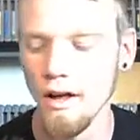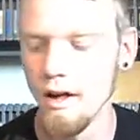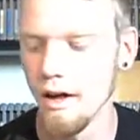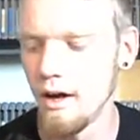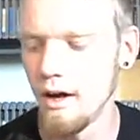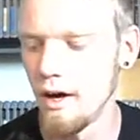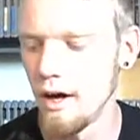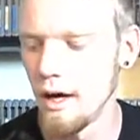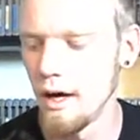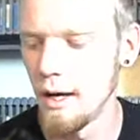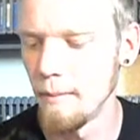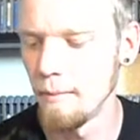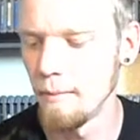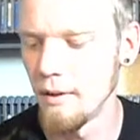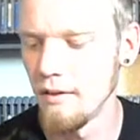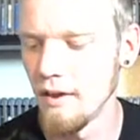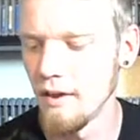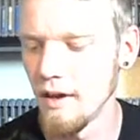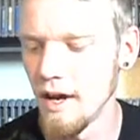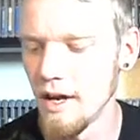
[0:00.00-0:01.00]

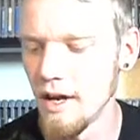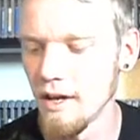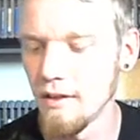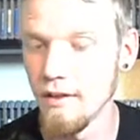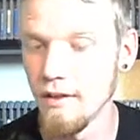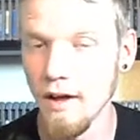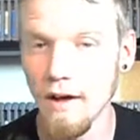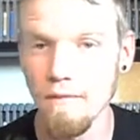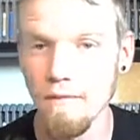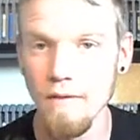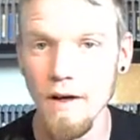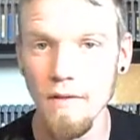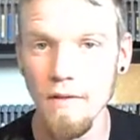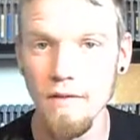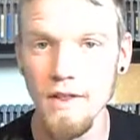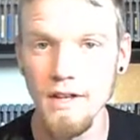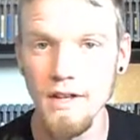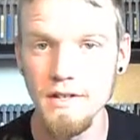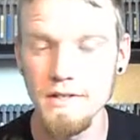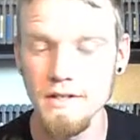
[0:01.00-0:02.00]
But then I found
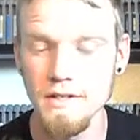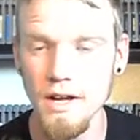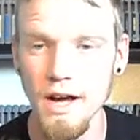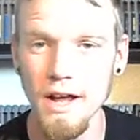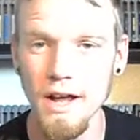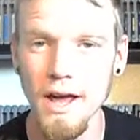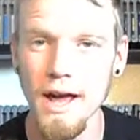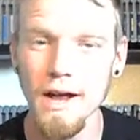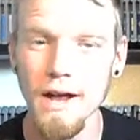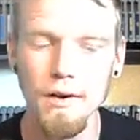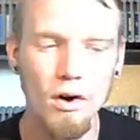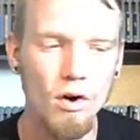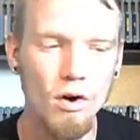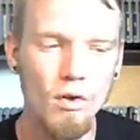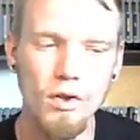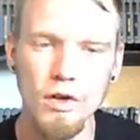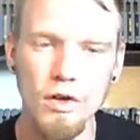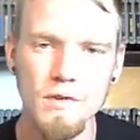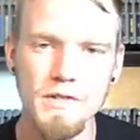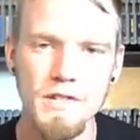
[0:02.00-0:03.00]
this. I had all
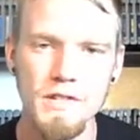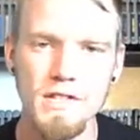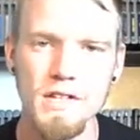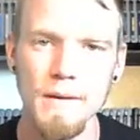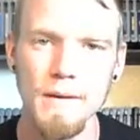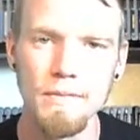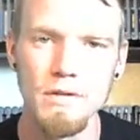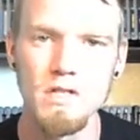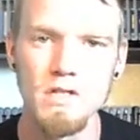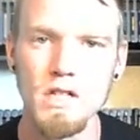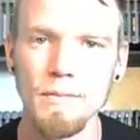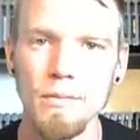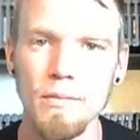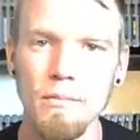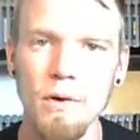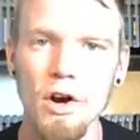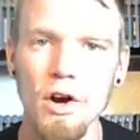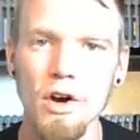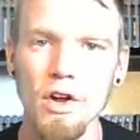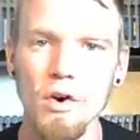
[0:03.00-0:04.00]
those except the Super
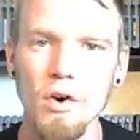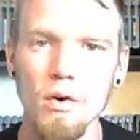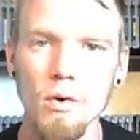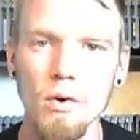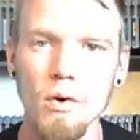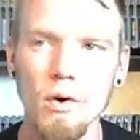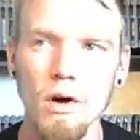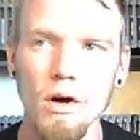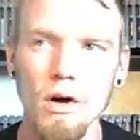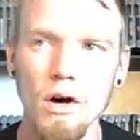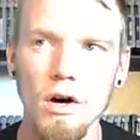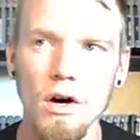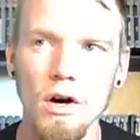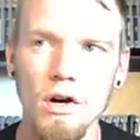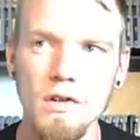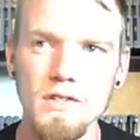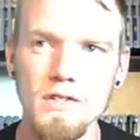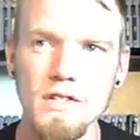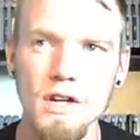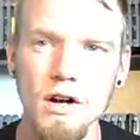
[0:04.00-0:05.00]
Mario
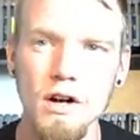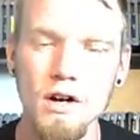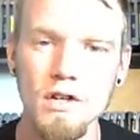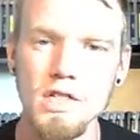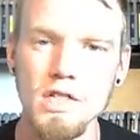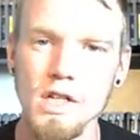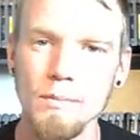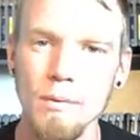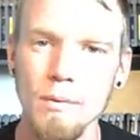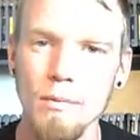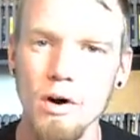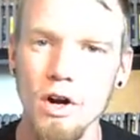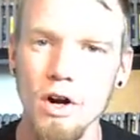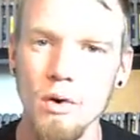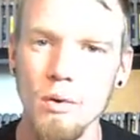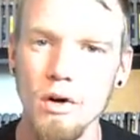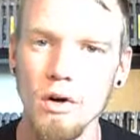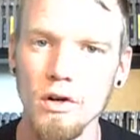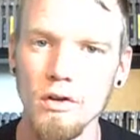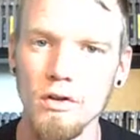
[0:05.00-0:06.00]
All-Star Super Mario
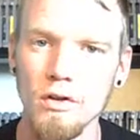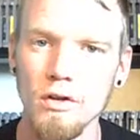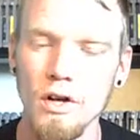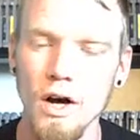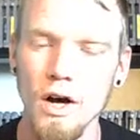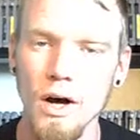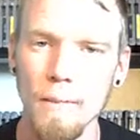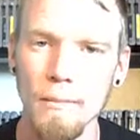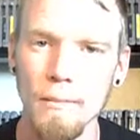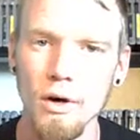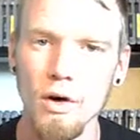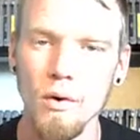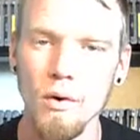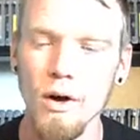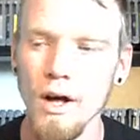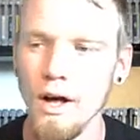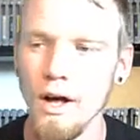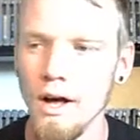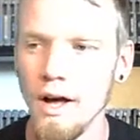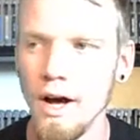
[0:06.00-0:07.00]
World combo.
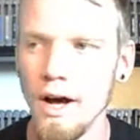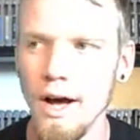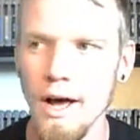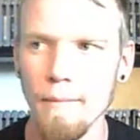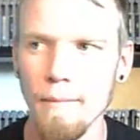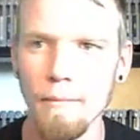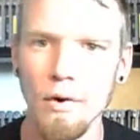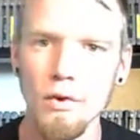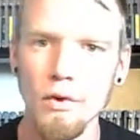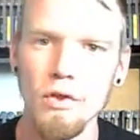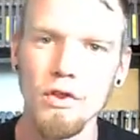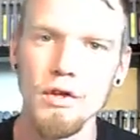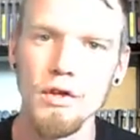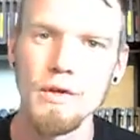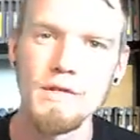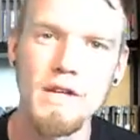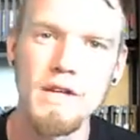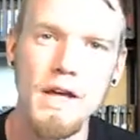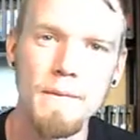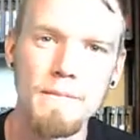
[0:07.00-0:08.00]
I have both of
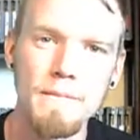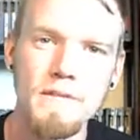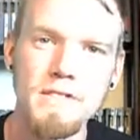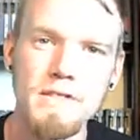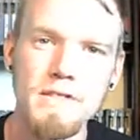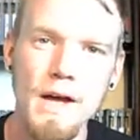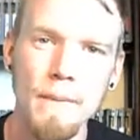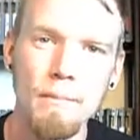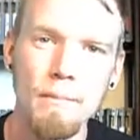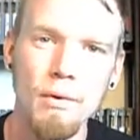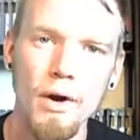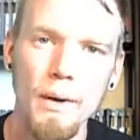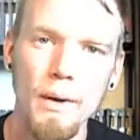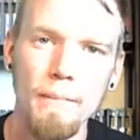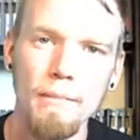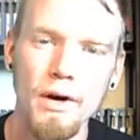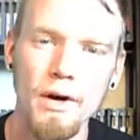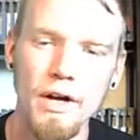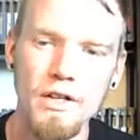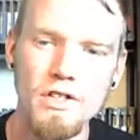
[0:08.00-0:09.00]
those games separate,
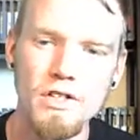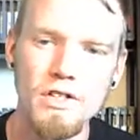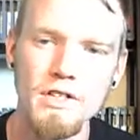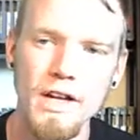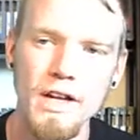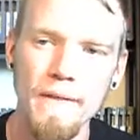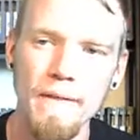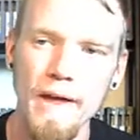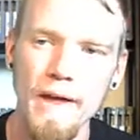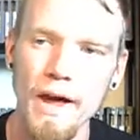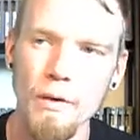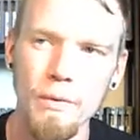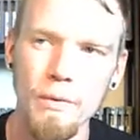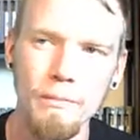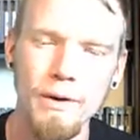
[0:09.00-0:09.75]
but just not that one.